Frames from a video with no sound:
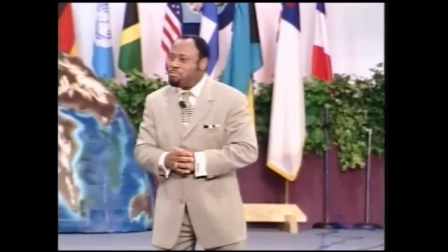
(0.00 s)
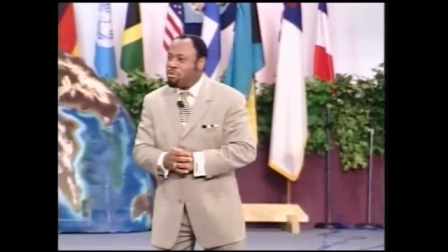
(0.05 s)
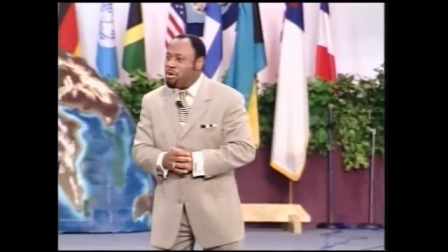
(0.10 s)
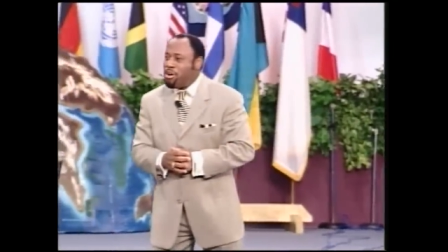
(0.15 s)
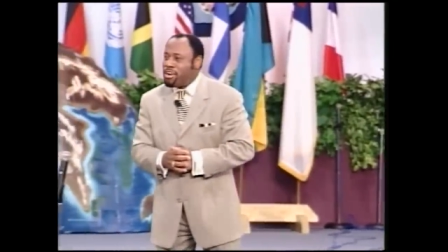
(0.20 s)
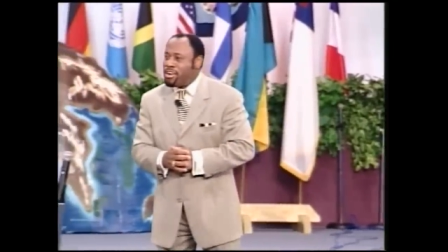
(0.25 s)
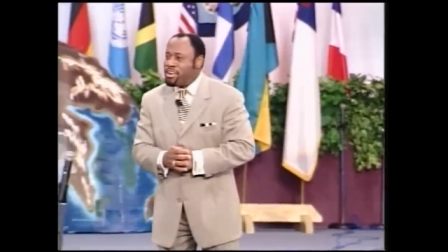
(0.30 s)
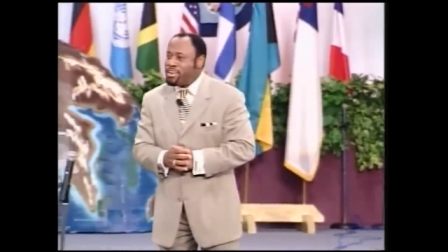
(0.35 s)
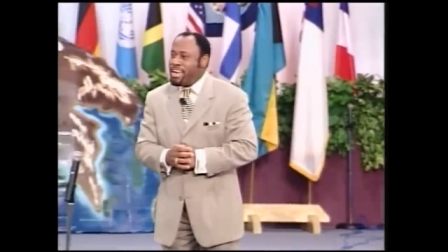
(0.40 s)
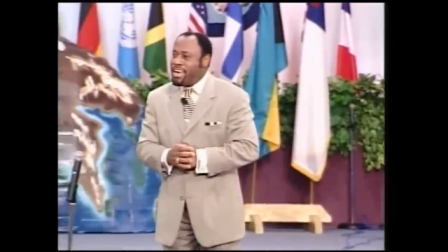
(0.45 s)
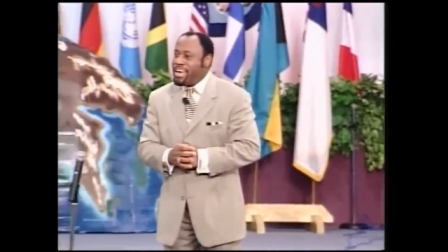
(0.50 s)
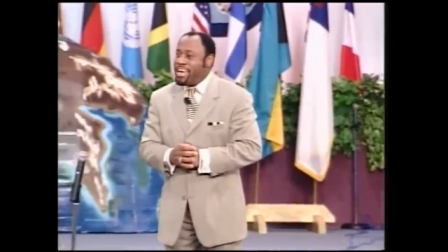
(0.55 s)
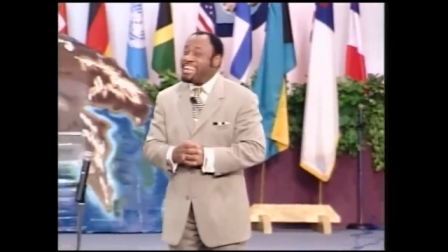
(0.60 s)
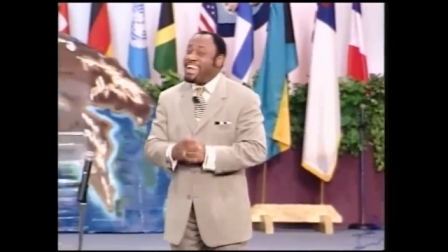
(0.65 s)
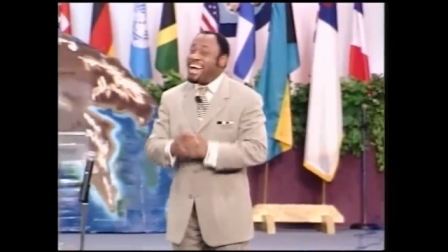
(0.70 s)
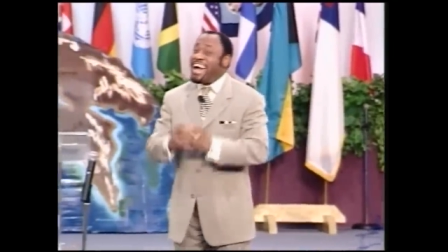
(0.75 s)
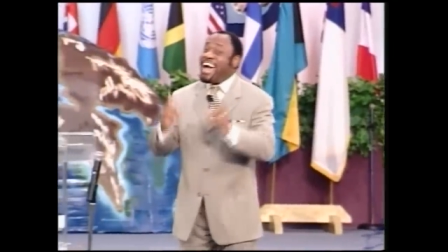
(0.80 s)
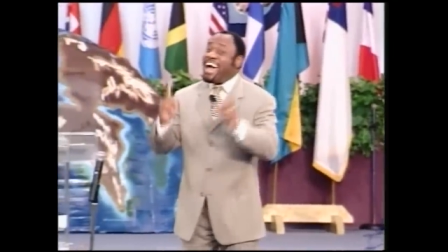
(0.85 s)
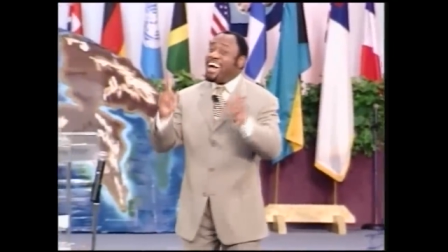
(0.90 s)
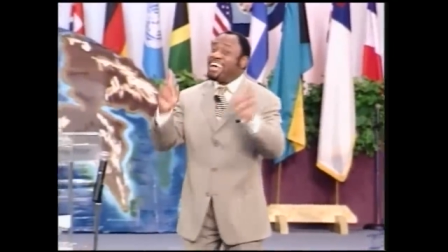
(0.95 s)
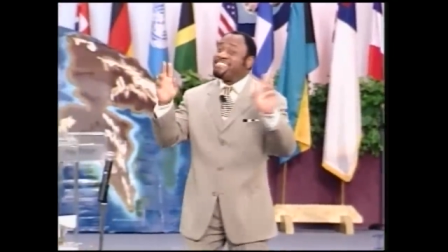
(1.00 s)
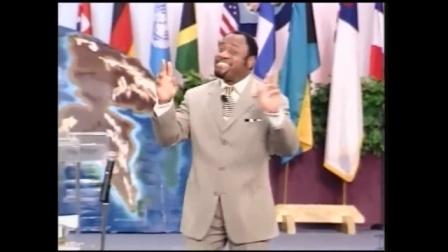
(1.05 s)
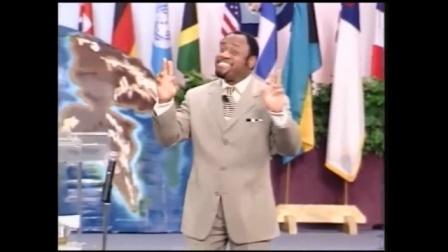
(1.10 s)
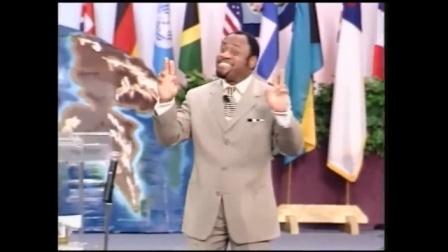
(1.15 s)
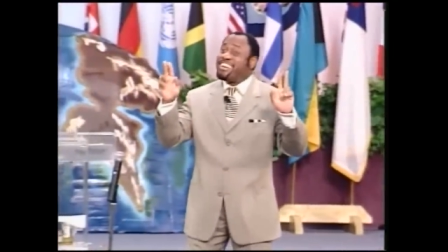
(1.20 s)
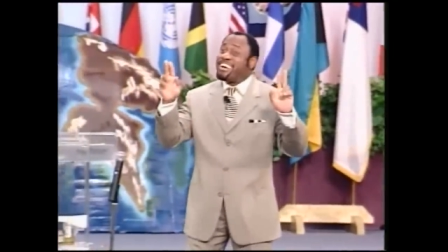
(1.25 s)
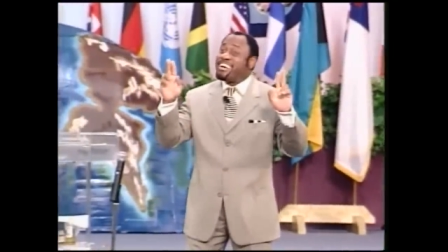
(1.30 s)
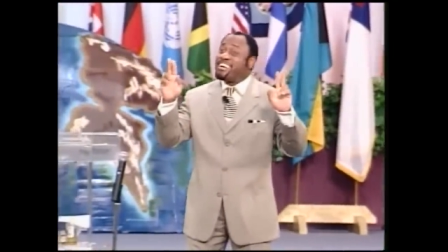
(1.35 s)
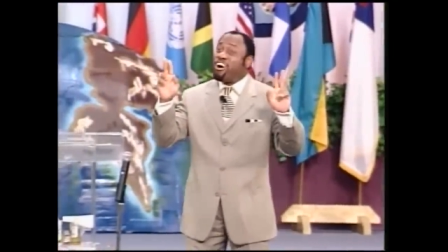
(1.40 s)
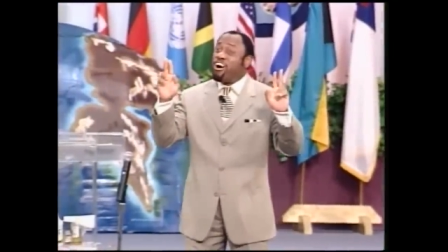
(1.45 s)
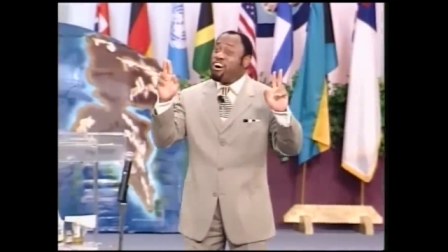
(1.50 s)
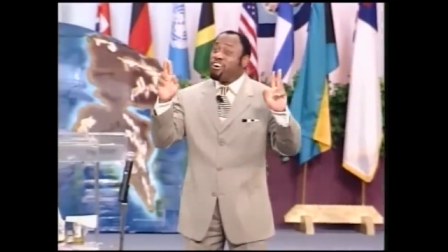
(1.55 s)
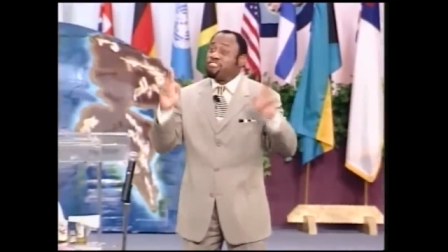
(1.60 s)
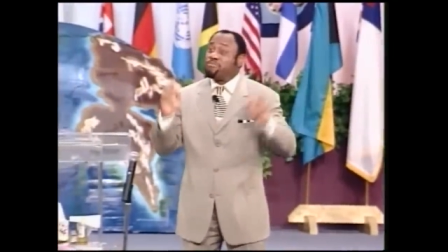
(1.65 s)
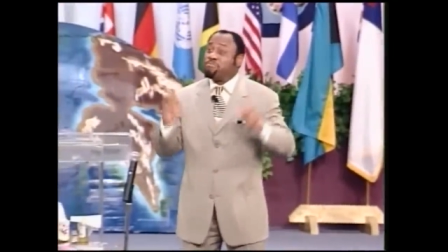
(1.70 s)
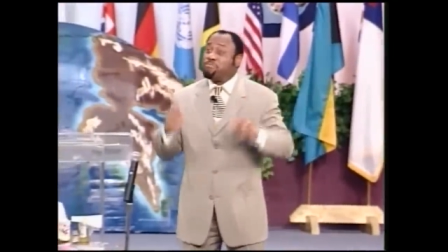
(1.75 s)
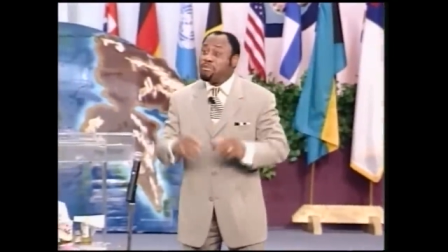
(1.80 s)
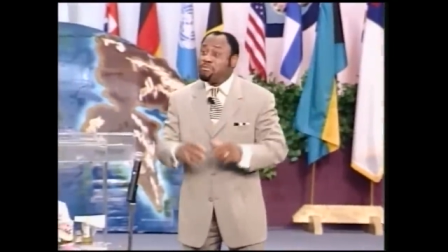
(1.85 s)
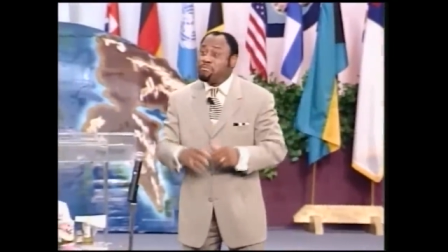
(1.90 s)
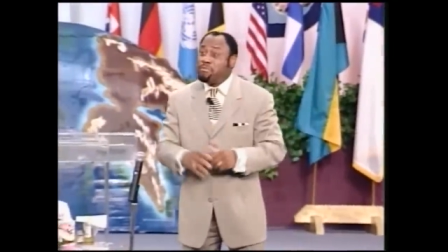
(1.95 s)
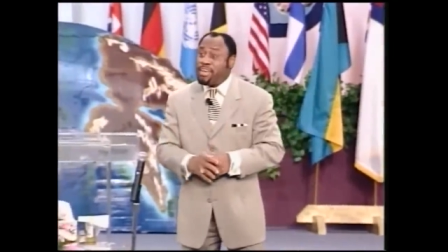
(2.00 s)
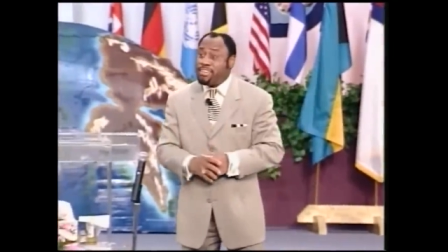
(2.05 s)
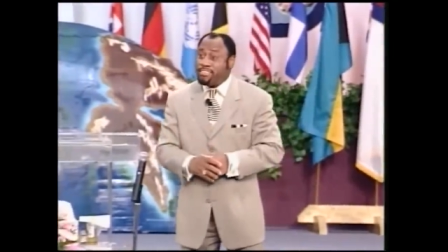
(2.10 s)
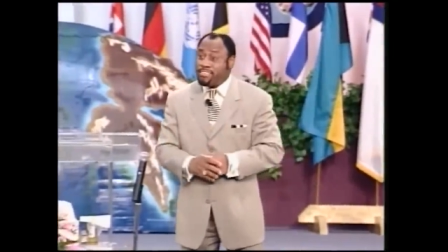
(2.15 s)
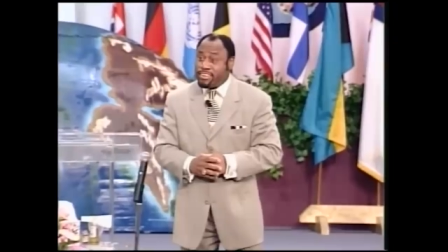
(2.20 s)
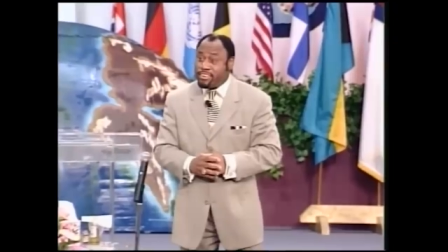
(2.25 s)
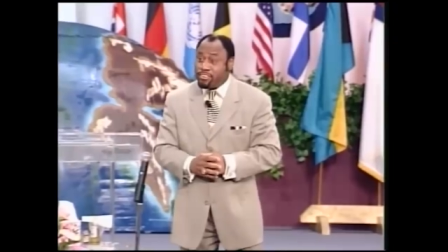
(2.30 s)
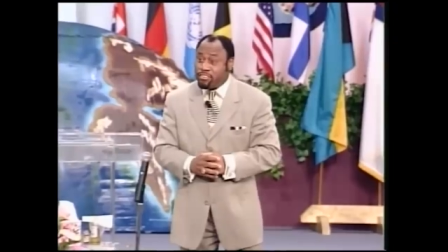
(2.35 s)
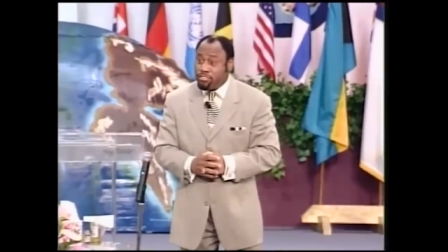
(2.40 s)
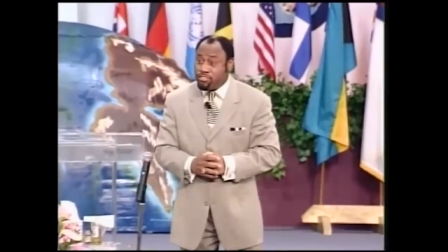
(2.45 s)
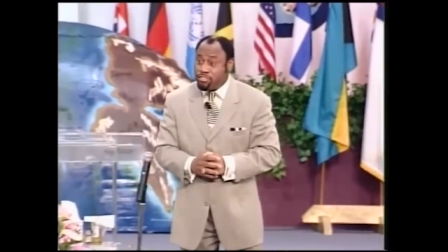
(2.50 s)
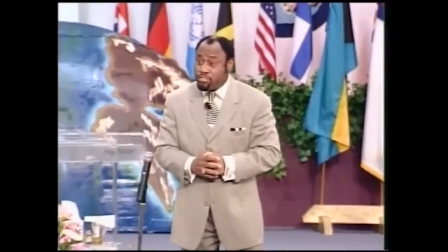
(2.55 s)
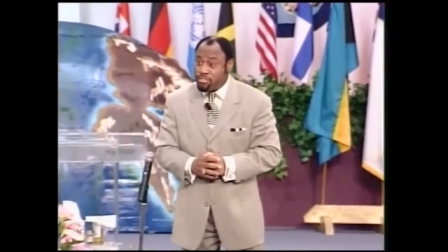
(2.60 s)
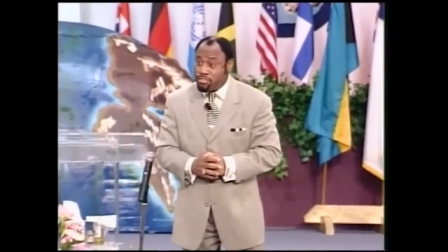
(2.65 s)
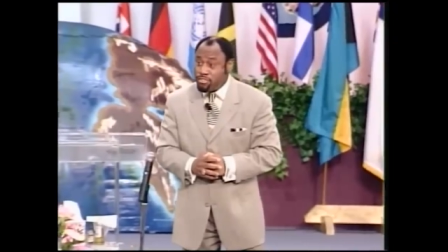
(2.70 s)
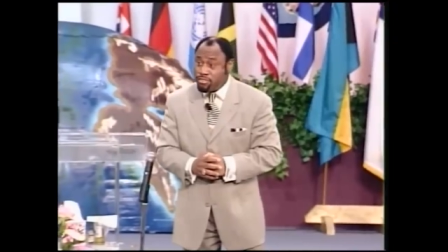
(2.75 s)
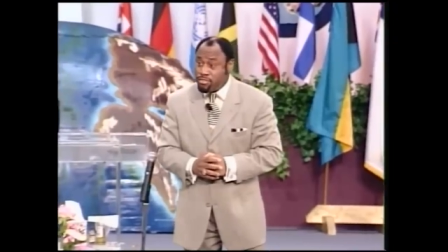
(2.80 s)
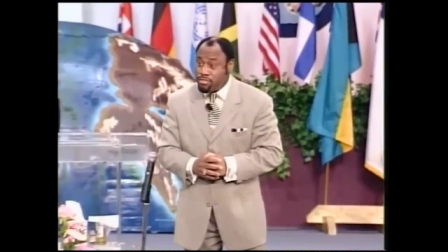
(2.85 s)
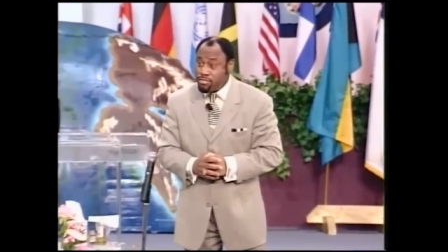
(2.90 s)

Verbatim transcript: born again as the gospel message.